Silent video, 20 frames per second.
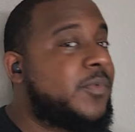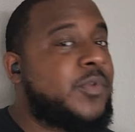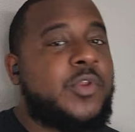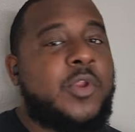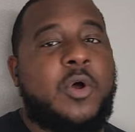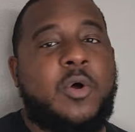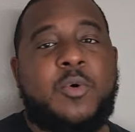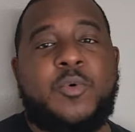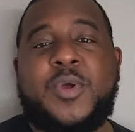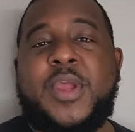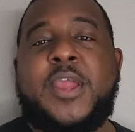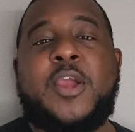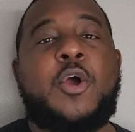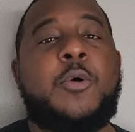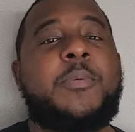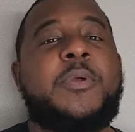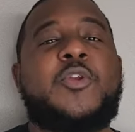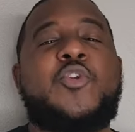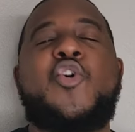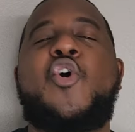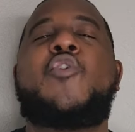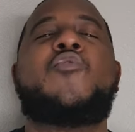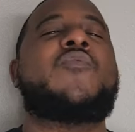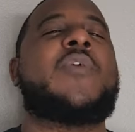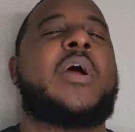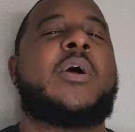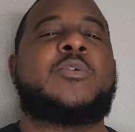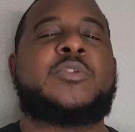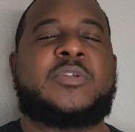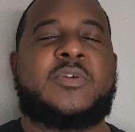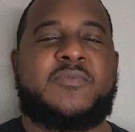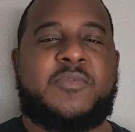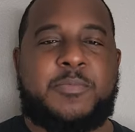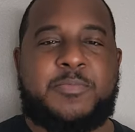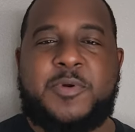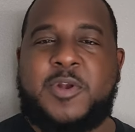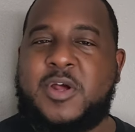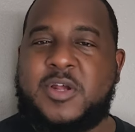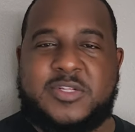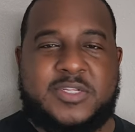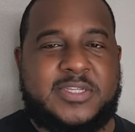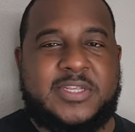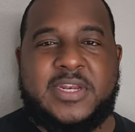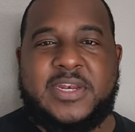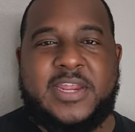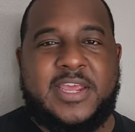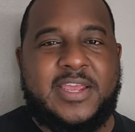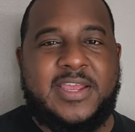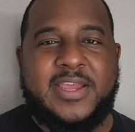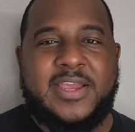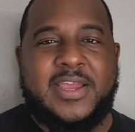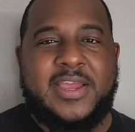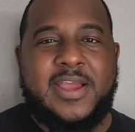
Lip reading: No, it ain't going to be no rounds of applause today.